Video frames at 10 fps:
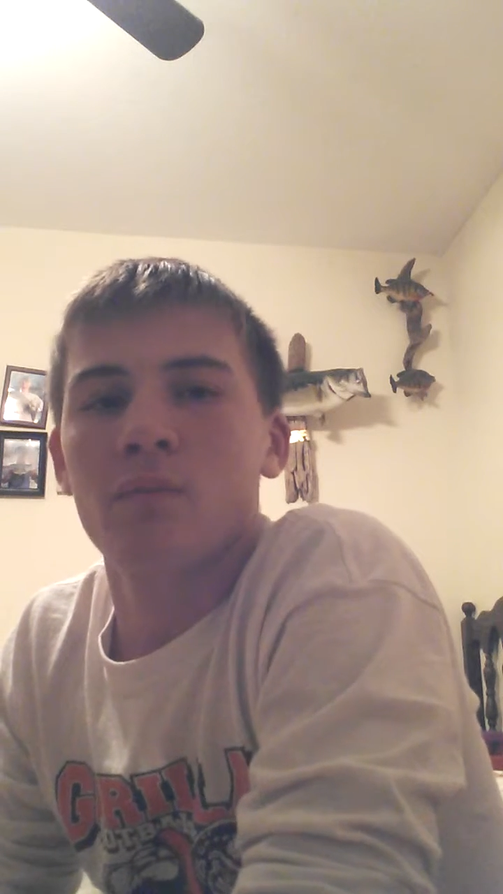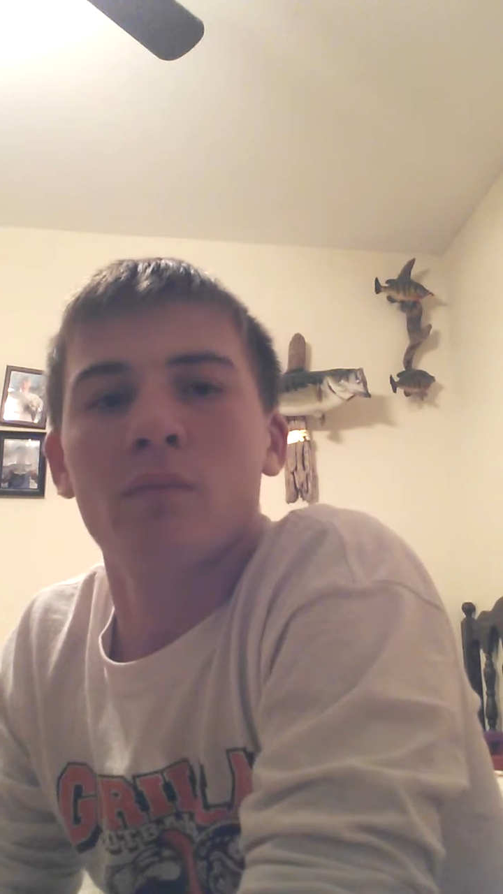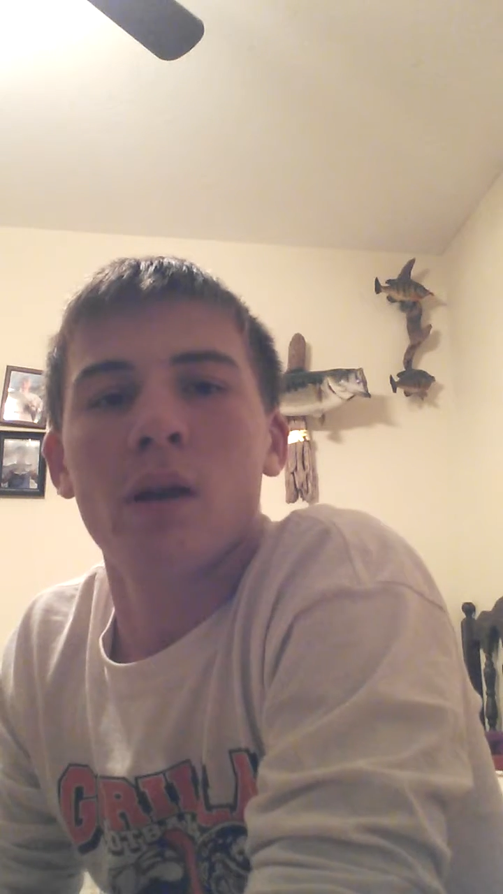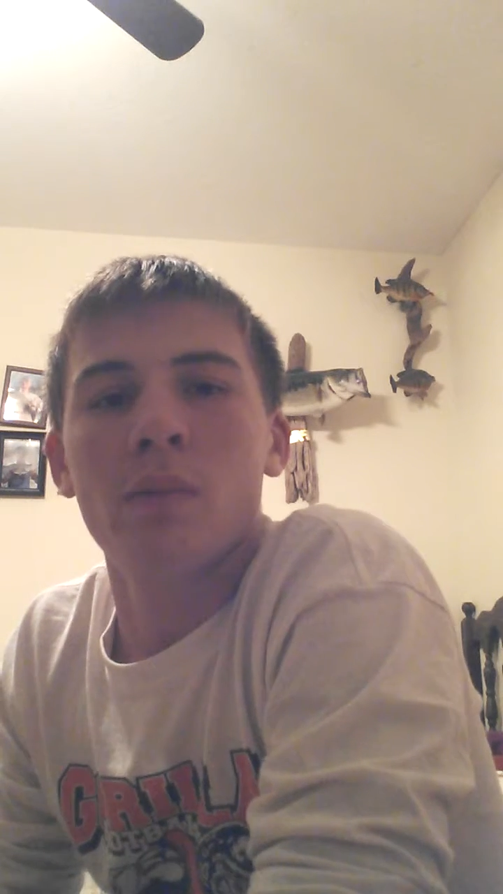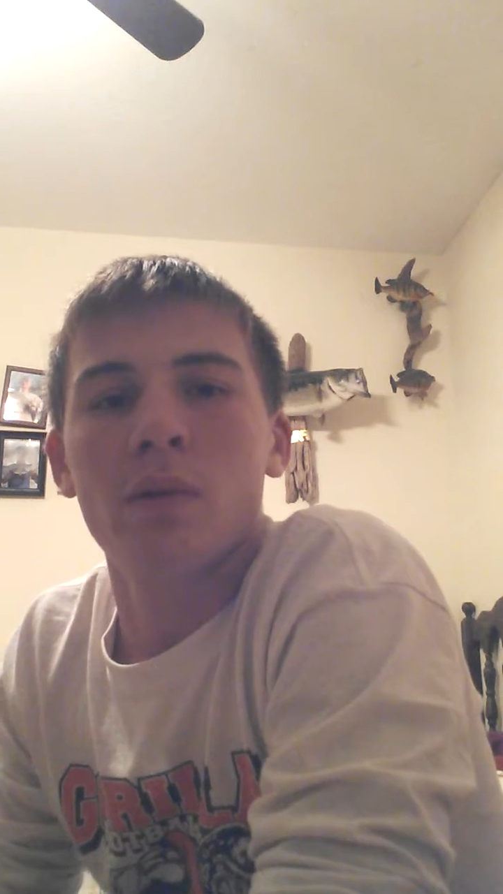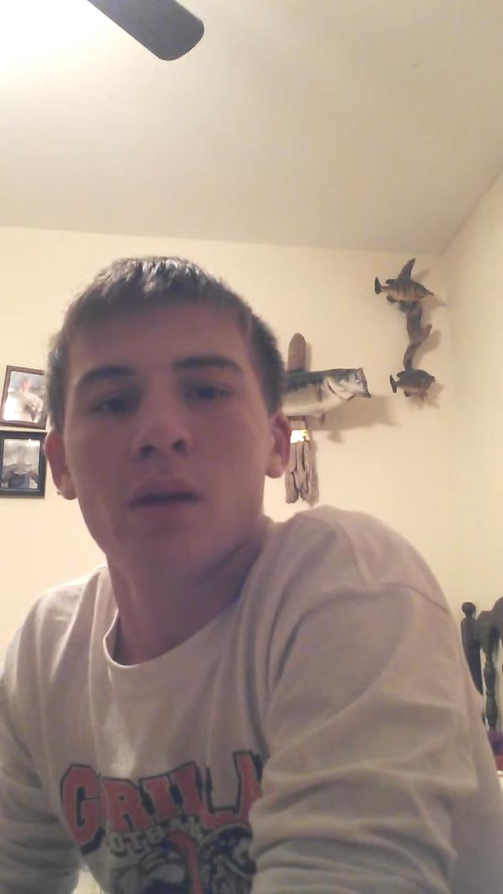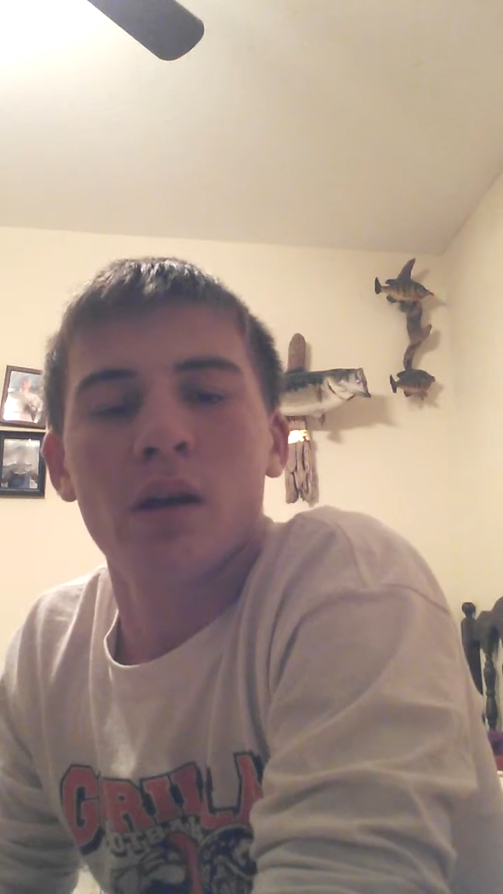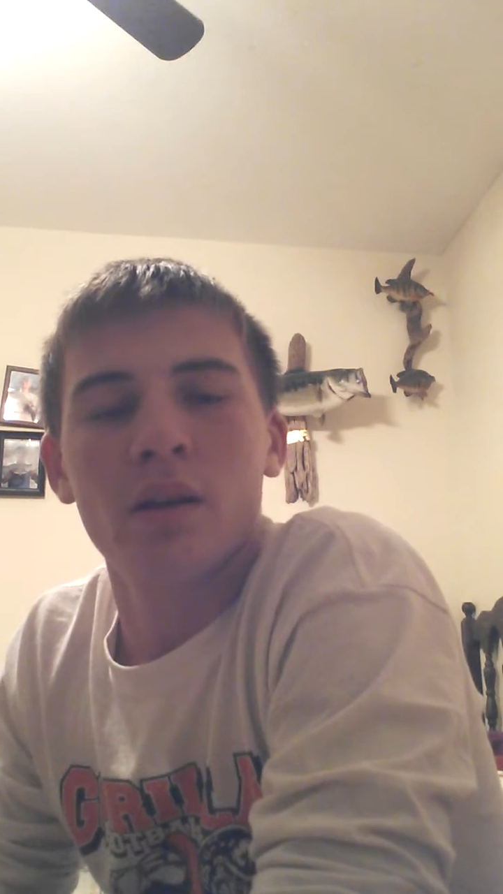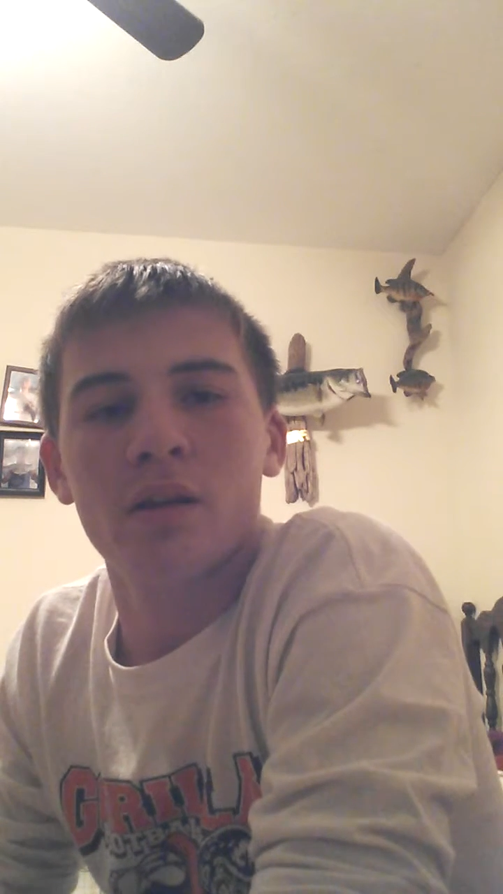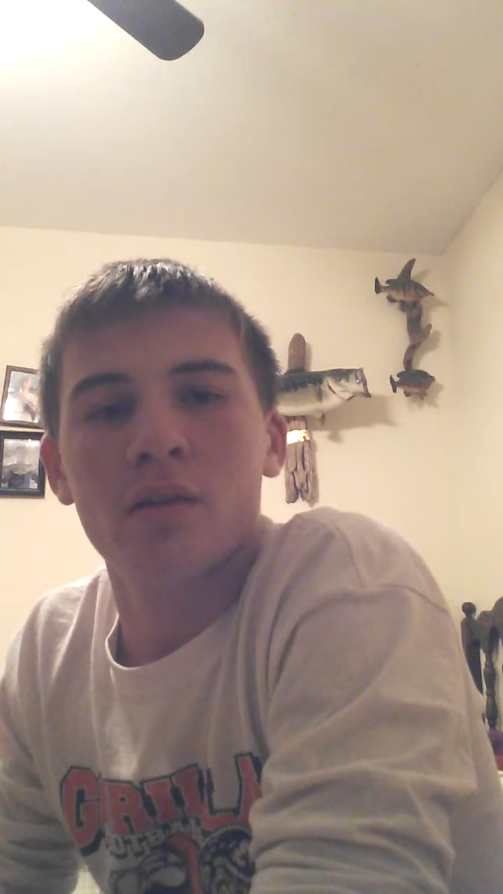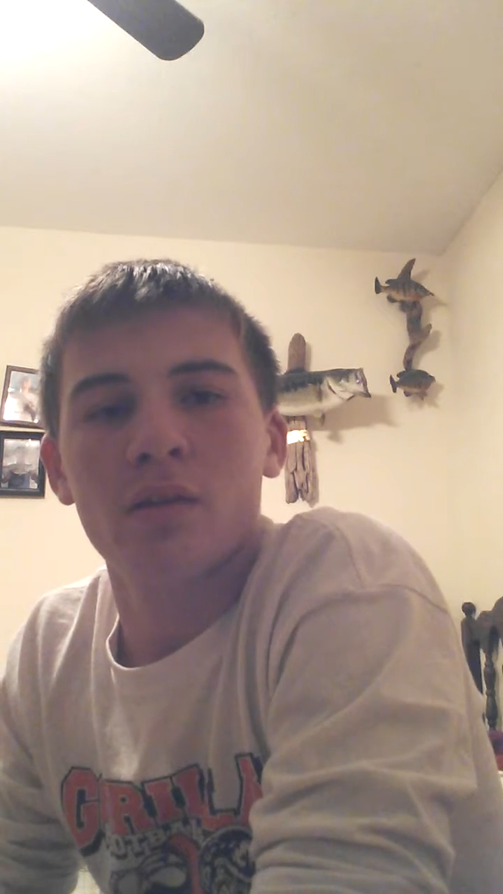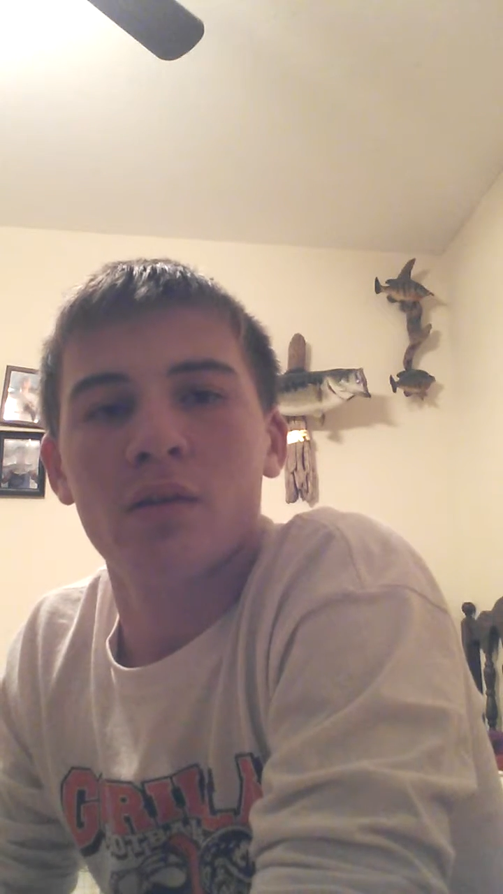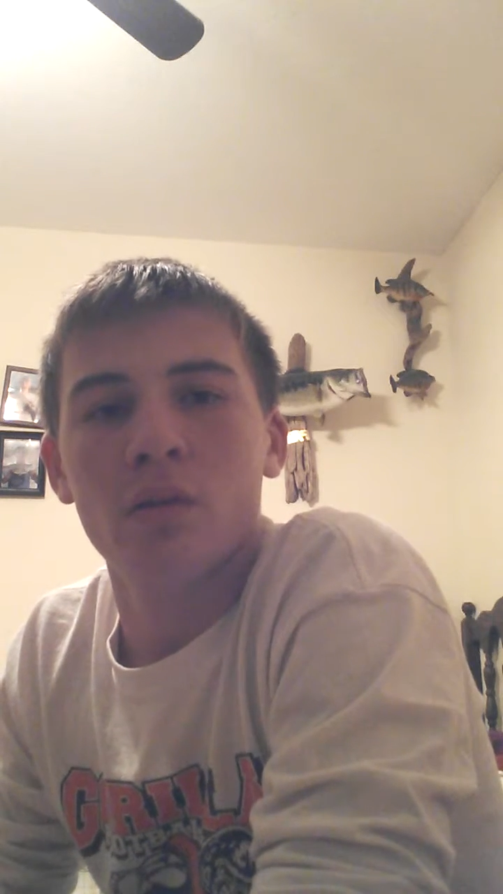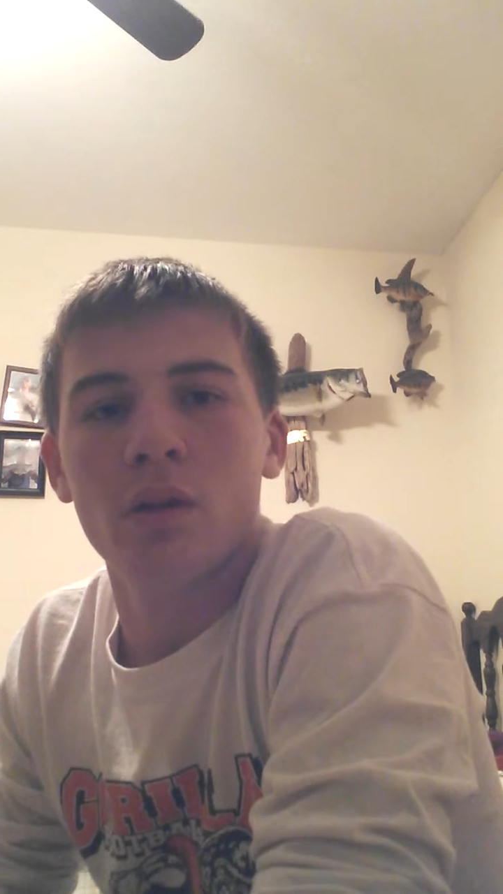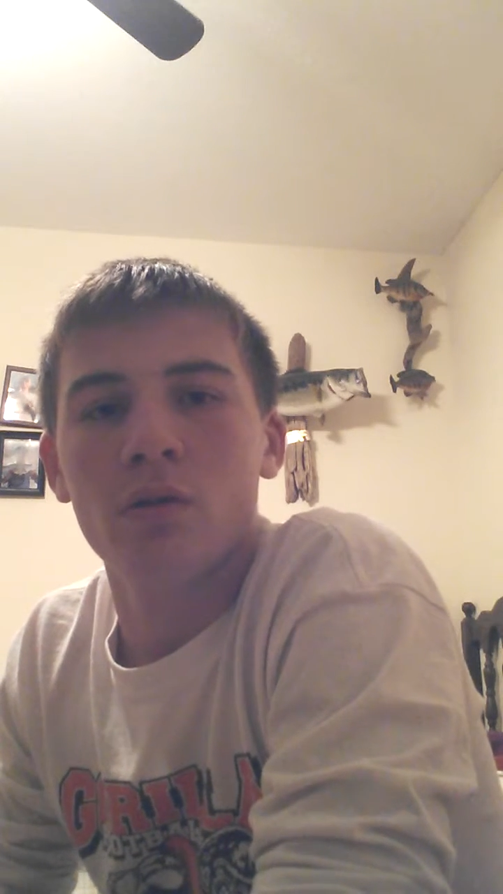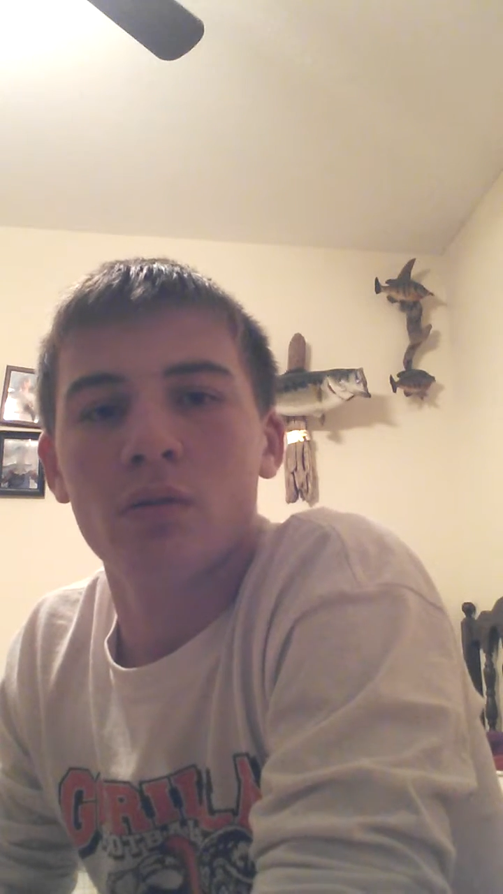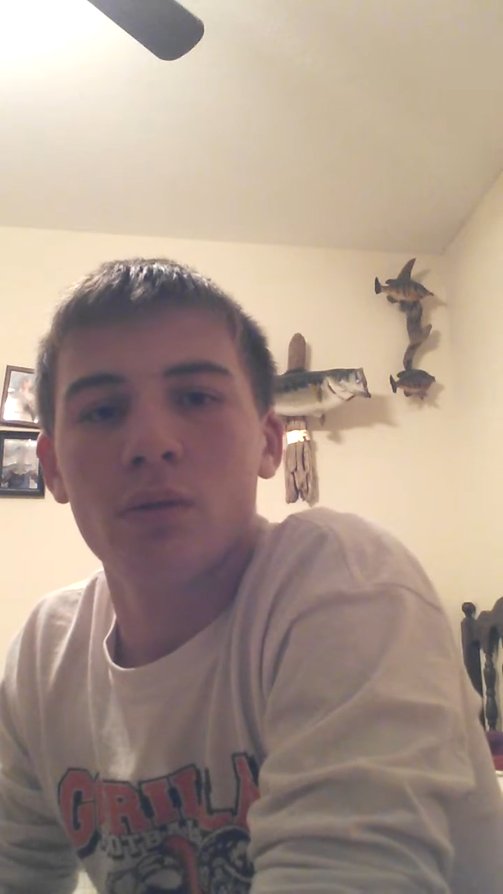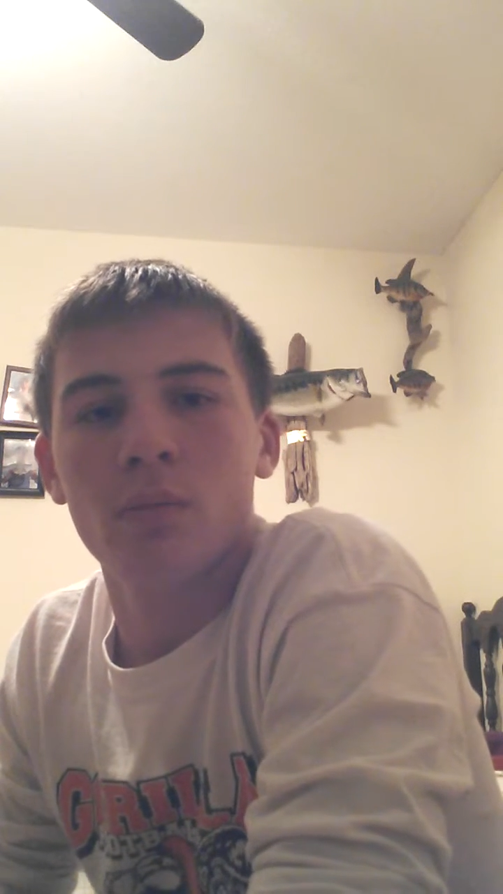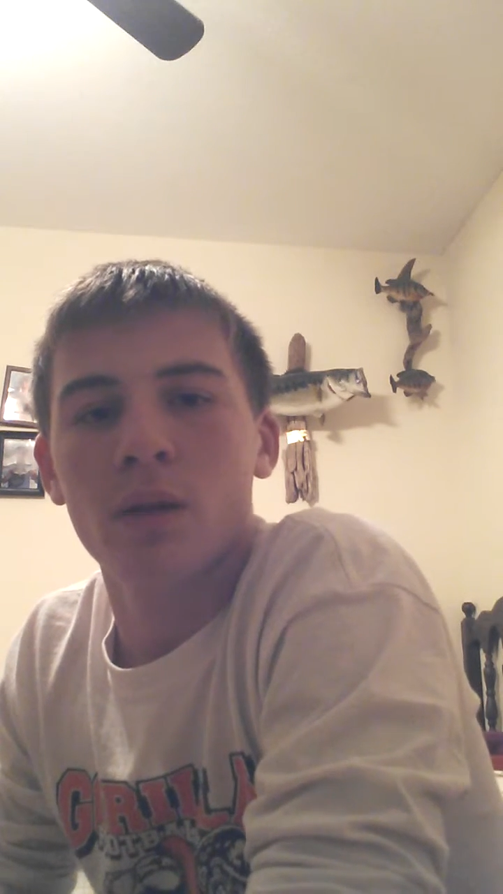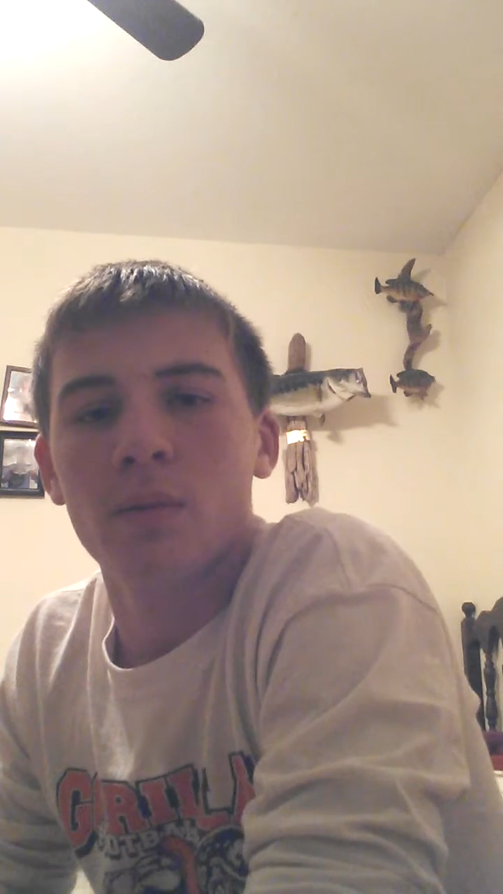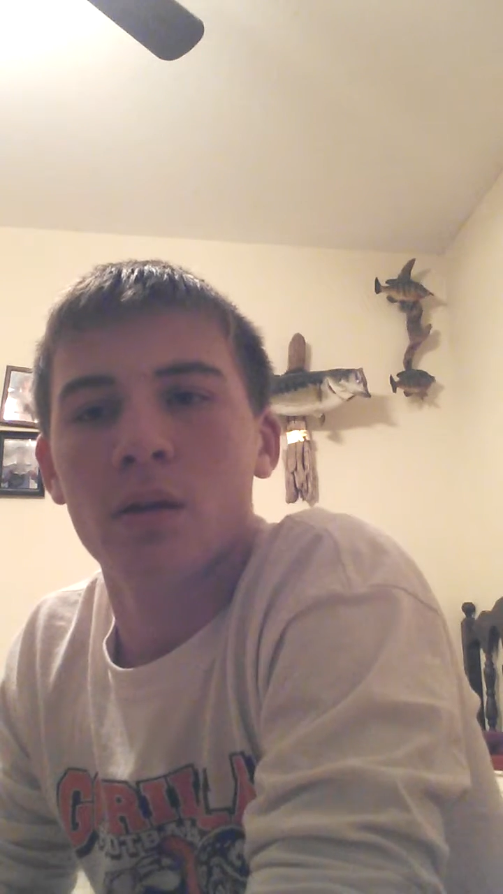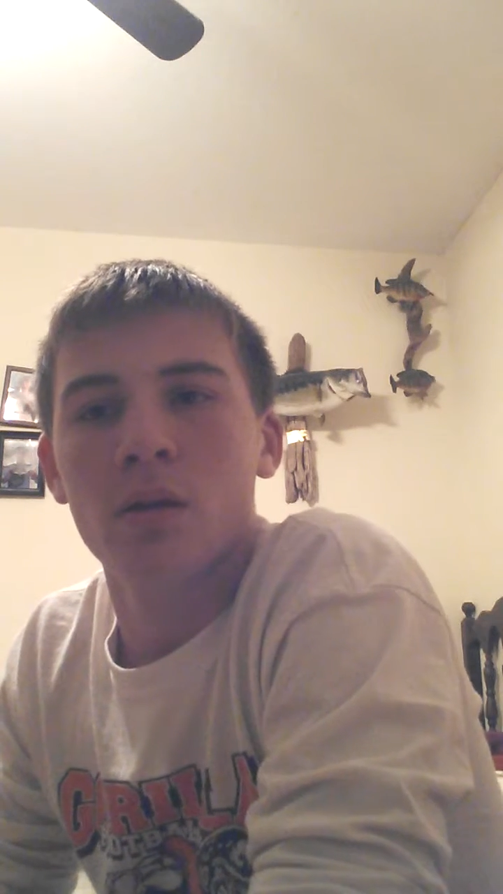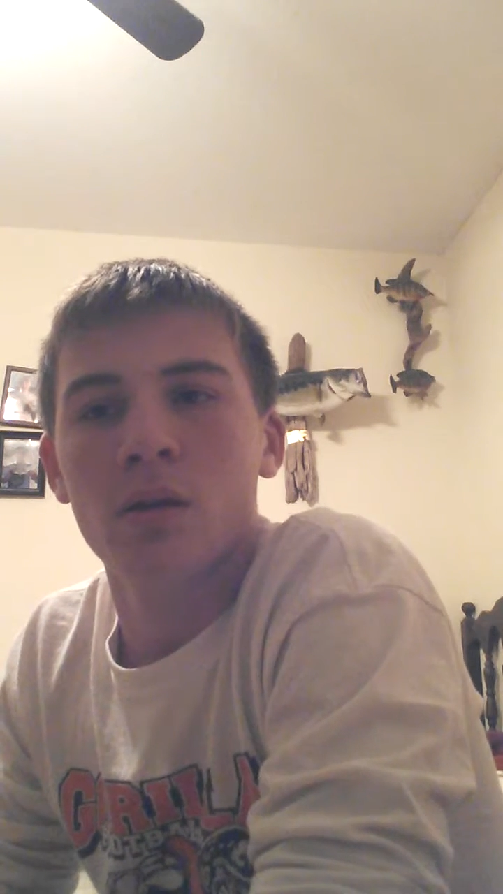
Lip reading: a 2-day trip maybe.